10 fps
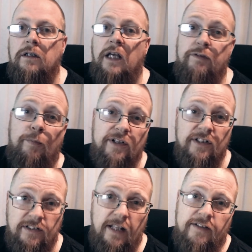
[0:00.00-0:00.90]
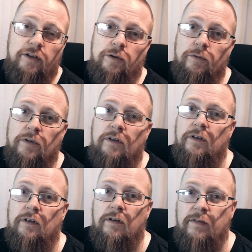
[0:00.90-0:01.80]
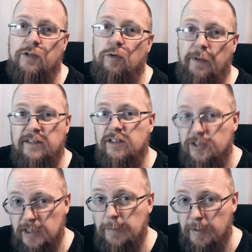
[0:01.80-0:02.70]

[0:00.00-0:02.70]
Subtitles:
If you press the center node, this will basically skip a